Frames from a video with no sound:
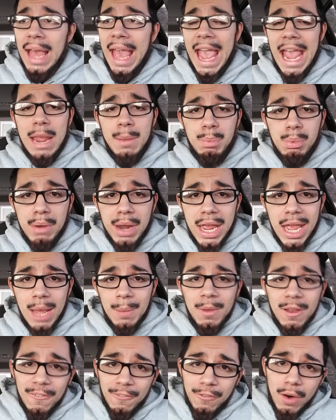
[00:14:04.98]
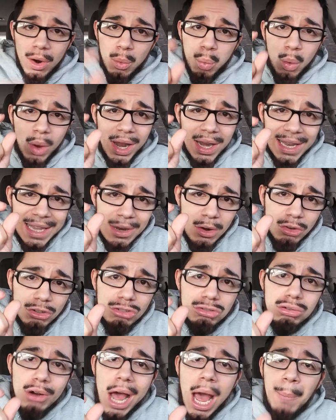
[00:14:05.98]
Abraham for one little
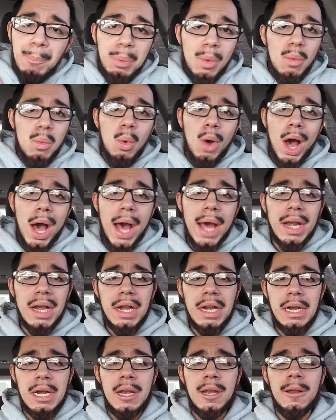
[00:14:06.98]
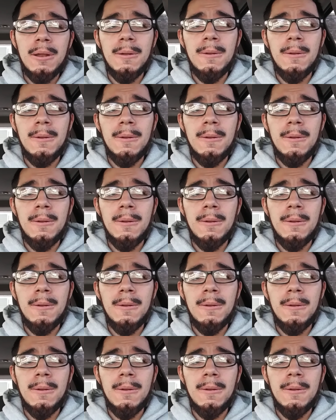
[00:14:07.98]
drop of water.